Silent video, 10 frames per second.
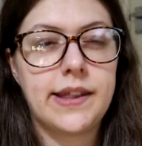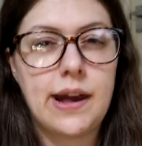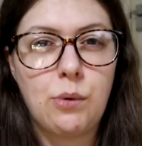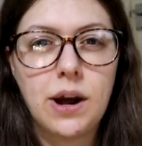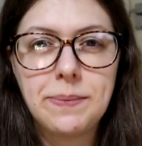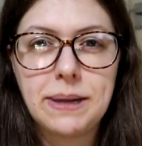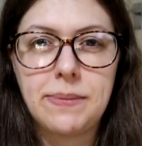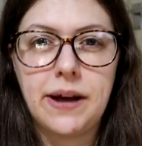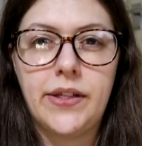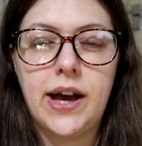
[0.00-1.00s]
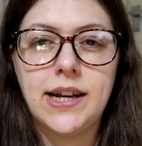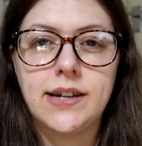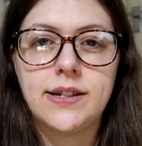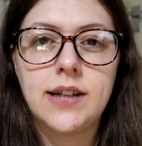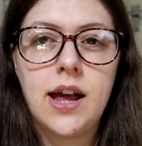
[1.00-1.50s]
Now what I mean by that
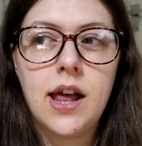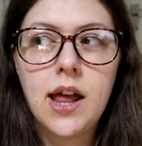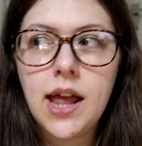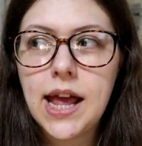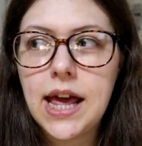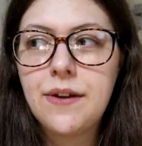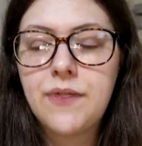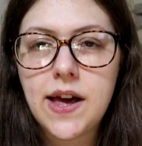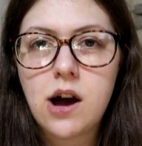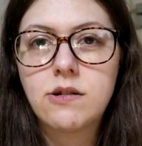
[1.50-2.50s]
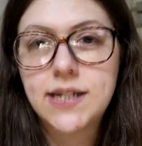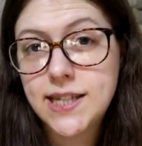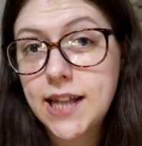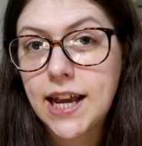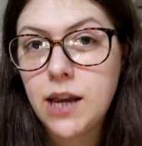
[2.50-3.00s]
is, if they are
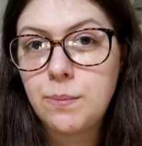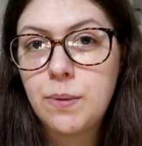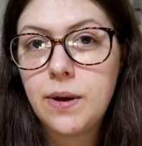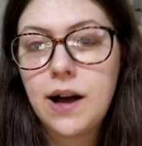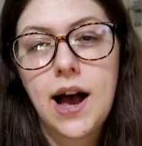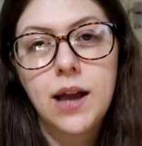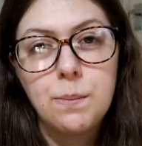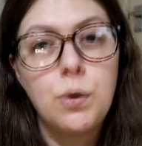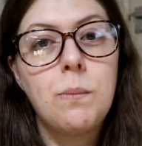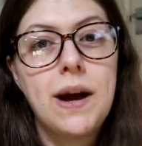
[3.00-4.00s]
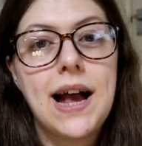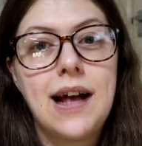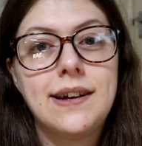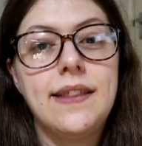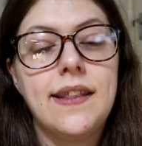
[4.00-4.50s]
asleep, I can put my
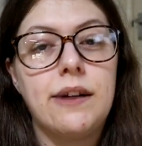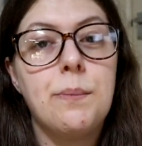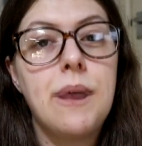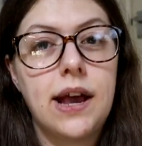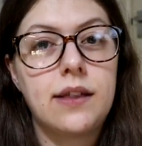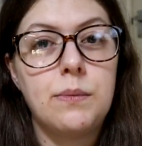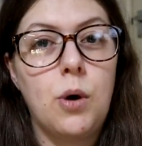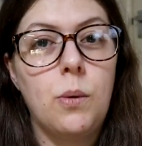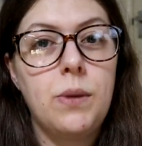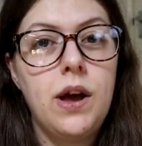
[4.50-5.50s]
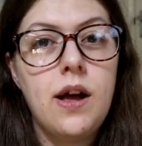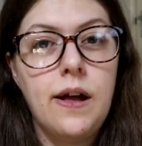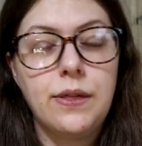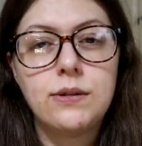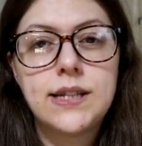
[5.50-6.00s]
hand in there and pick them up
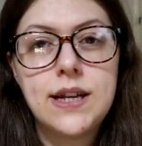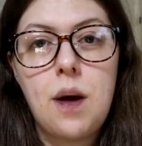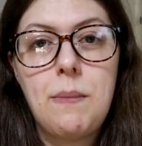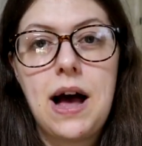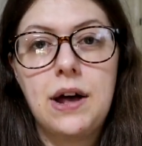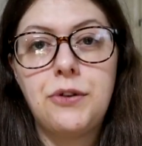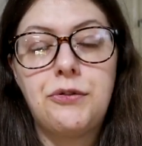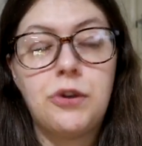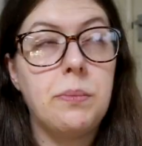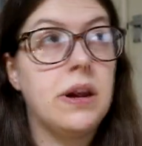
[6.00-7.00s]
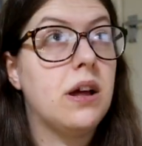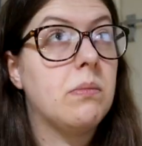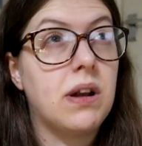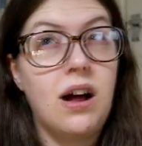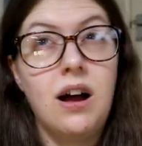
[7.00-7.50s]
and they'll sit on my hand for a minute
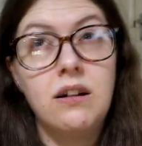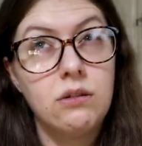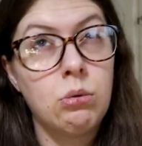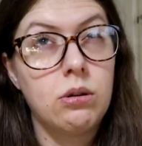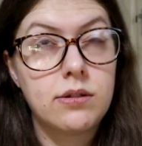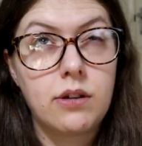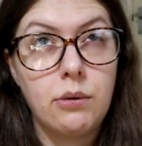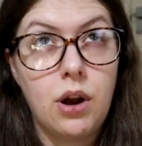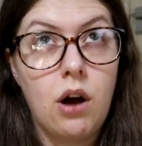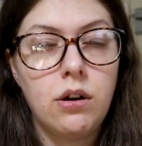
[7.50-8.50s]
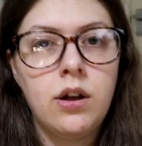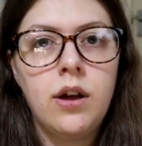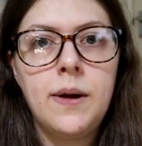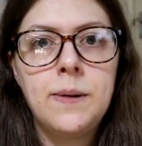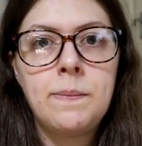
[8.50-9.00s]
and be like, oh, what's going on?
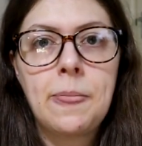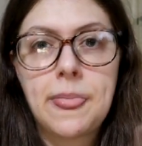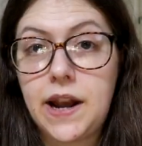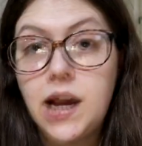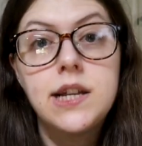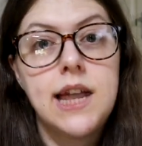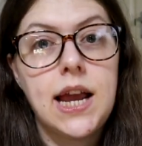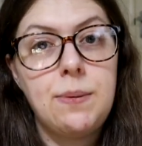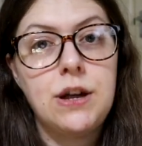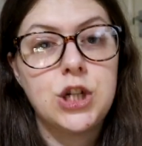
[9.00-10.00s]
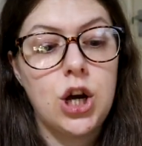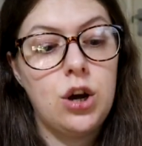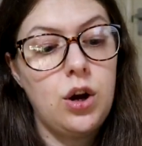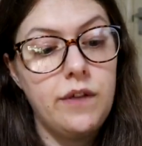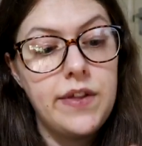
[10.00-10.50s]
And I can take a
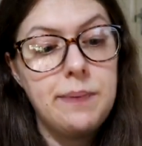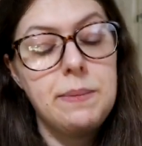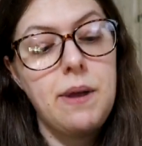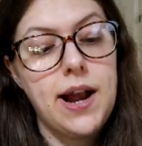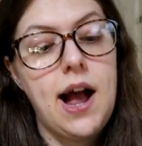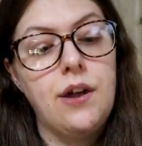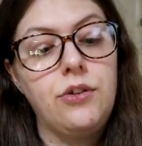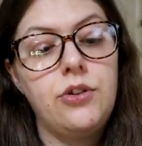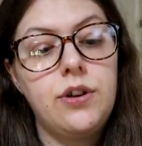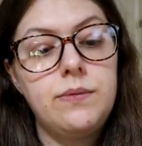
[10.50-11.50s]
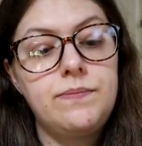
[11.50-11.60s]
picture of them in my hand.